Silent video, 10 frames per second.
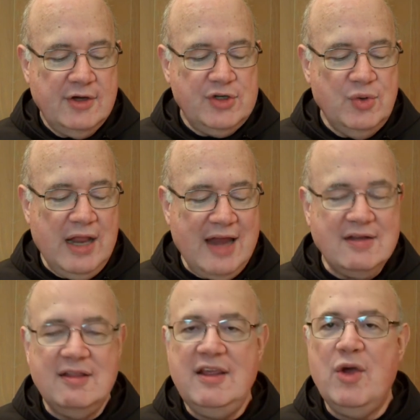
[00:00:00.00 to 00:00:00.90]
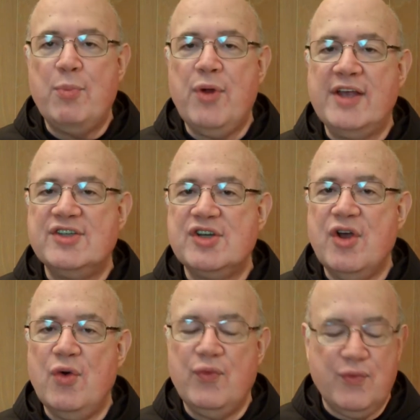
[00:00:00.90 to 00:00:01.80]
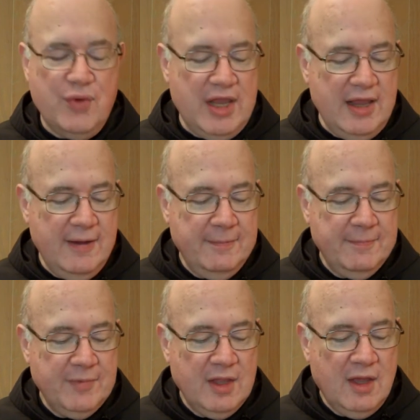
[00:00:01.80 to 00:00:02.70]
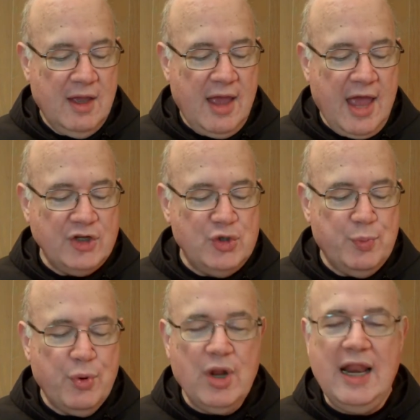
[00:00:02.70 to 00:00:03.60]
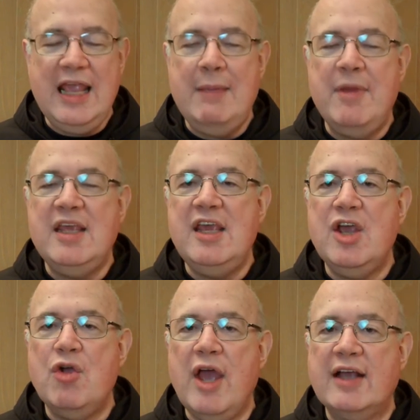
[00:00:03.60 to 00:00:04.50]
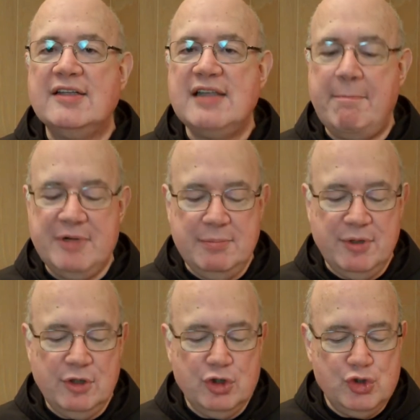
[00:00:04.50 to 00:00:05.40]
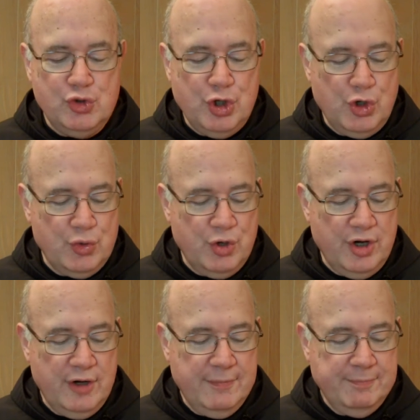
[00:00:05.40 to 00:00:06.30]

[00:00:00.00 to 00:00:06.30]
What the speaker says: to let the oppressed go free, and to proclaim a year acceptable to the Lord."